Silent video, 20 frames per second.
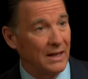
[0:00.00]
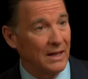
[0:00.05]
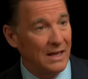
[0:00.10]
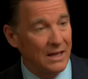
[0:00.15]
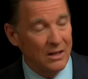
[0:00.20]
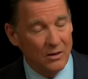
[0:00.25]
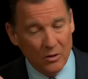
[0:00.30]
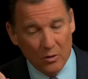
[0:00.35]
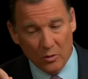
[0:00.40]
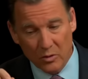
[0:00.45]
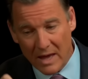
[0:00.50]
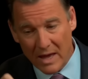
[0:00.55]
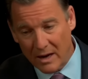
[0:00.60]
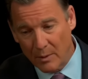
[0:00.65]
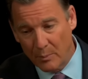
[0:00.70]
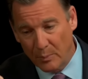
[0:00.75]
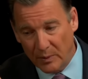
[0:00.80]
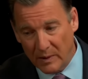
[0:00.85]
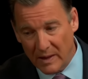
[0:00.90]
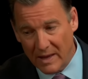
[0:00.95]
And he knows how
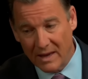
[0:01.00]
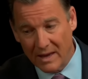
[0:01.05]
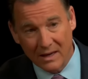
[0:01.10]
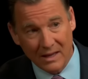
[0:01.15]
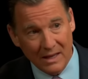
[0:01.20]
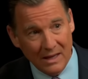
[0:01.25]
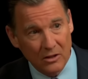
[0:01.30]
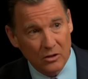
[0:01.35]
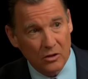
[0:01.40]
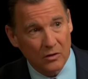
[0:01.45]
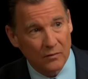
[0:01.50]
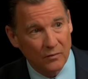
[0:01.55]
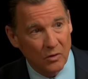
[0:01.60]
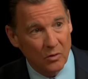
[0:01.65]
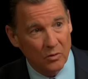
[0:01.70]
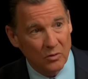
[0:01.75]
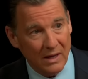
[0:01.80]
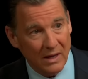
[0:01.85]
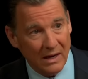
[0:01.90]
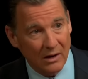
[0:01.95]
to play in each of
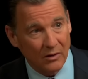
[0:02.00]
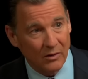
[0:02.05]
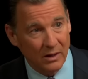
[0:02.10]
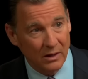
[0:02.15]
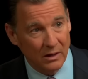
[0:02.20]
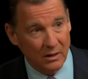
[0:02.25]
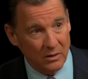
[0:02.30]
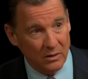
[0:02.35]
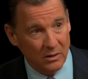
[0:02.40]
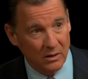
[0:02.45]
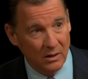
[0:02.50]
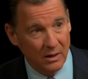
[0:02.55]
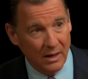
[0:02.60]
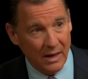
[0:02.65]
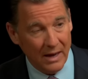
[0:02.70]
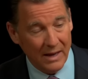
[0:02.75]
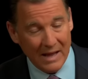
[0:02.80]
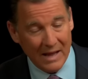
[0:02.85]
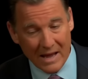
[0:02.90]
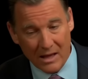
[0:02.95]
those areas
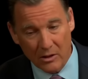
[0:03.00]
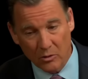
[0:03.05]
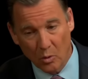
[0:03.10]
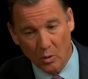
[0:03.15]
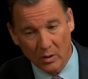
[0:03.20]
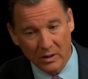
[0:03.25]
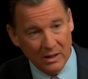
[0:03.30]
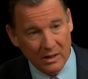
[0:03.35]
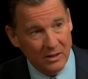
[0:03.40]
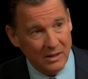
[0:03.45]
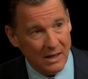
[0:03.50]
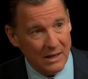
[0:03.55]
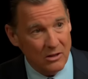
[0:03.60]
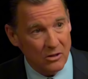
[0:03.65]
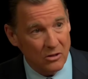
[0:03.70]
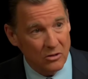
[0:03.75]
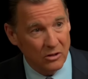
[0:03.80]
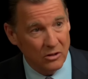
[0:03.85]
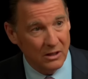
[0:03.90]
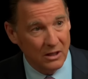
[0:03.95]
and has
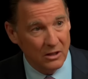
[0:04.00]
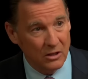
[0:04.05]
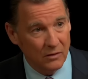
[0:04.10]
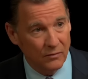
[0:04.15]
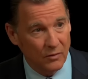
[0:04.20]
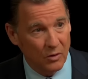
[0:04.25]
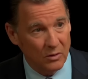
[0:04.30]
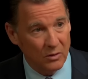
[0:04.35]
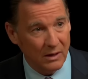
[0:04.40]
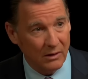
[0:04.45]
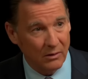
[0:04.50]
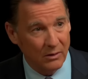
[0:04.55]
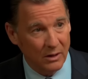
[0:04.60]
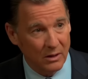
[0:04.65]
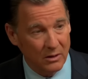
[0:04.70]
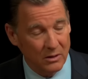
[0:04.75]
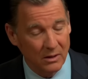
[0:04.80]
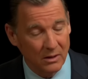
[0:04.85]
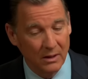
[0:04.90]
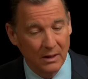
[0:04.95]
organizations in each of those
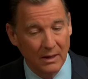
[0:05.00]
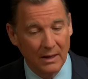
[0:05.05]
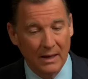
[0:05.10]
areas.